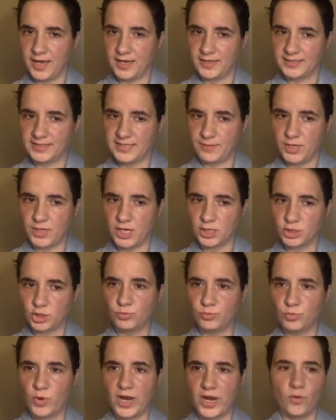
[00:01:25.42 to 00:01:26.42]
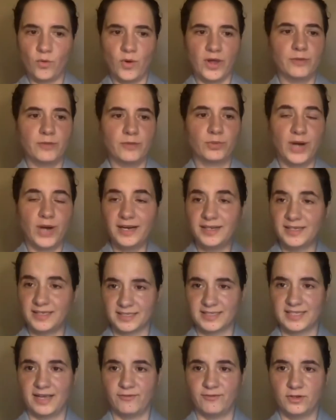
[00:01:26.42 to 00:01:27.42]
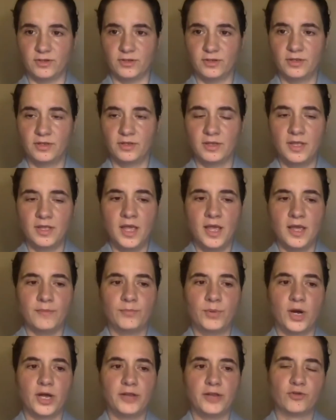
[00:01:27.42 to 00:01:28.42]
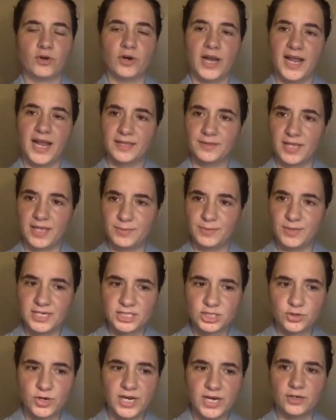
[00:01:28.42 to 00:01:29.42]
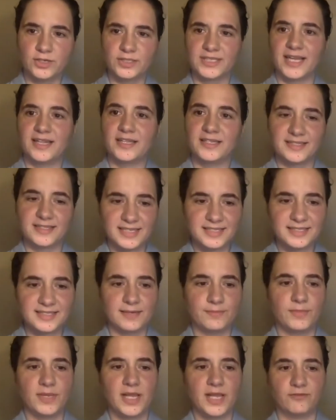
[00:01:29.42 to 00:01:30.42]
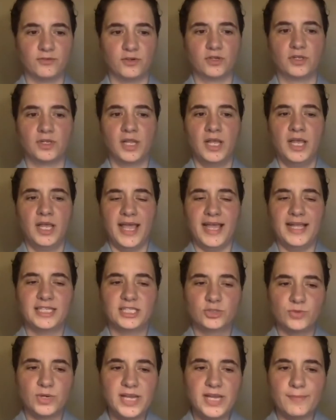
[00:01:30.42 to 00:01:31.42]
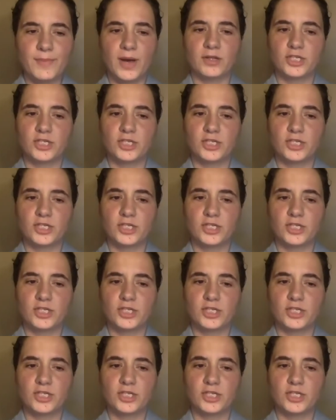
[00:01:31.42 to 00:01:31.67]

Step Care 2.0 at the practice level, but for health administrators at the system level, it's really about